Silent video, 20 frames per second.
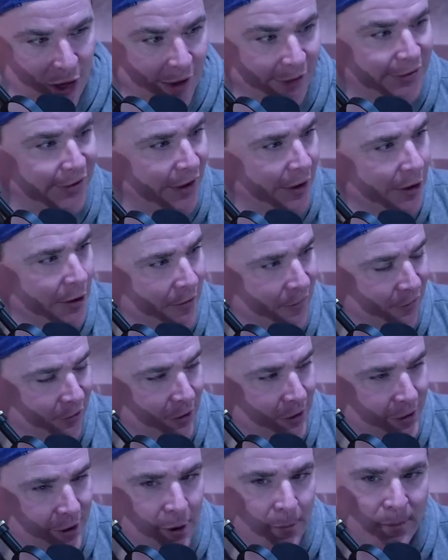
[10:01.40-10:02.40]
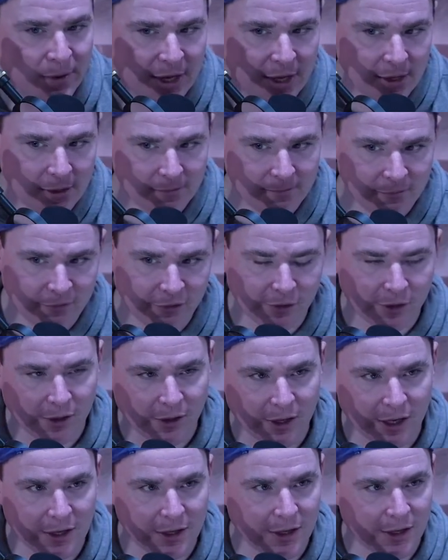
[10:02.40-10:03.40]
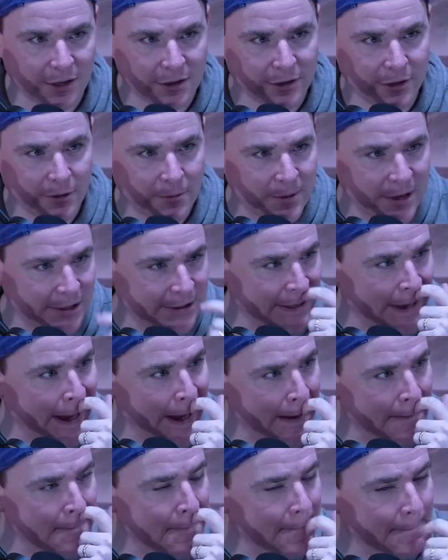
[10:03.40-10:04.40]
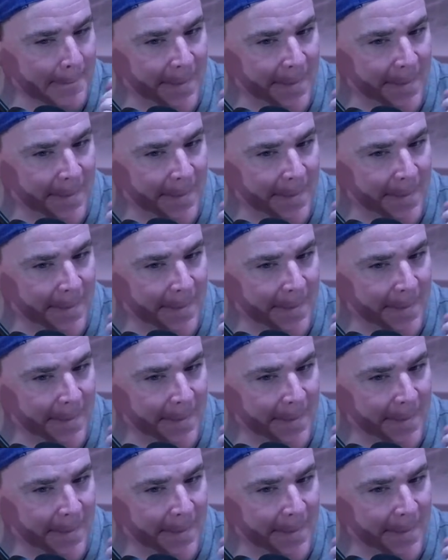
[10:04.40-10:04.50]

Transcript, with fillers: also for a little bit, for a, a little bit of time,